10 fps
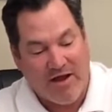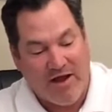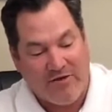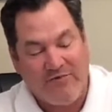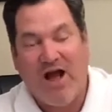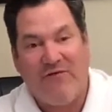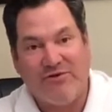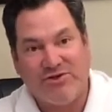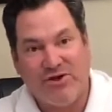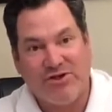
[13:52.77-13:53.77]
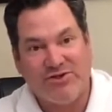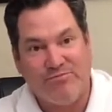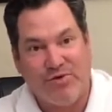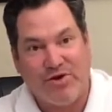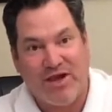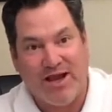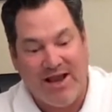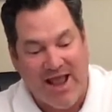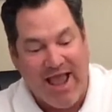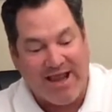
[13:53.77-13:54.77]
of golf instruction book and
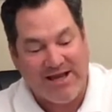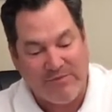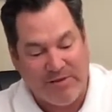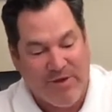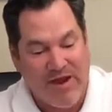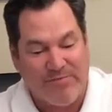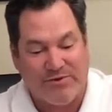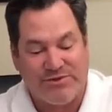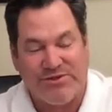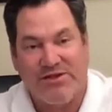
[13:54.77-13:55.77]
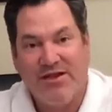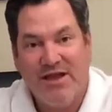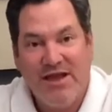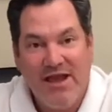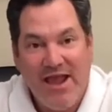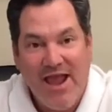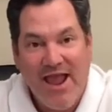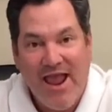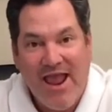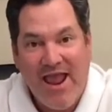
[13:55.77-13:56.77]
academic papers,
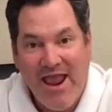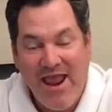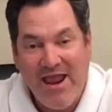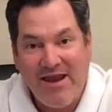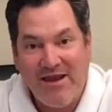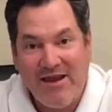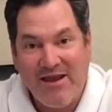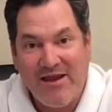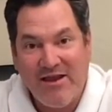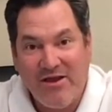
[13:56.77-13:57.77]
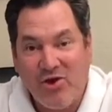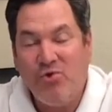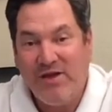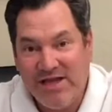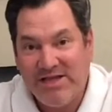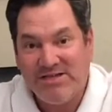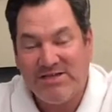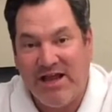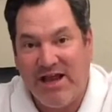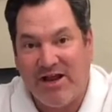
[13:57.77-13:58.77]
and who
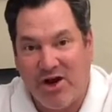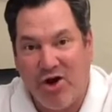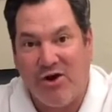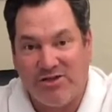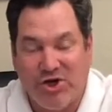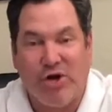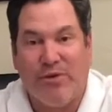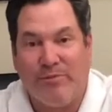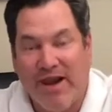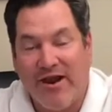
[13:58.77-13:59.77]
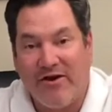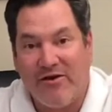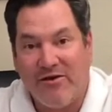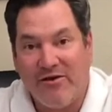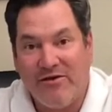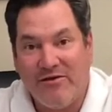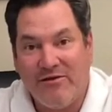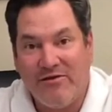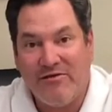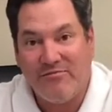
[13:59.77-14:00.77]
is a current tournament player.
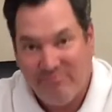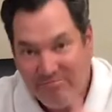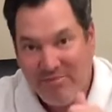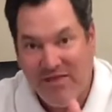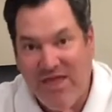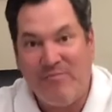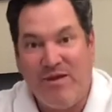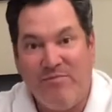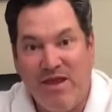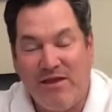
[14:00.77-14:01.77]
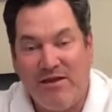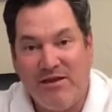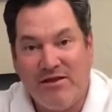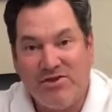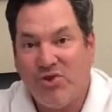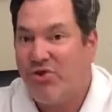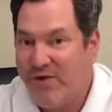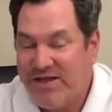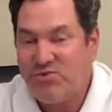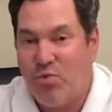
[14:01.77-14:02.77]
And that'd be me. So there
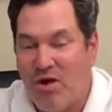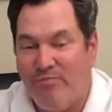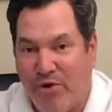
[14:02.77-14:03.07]
is one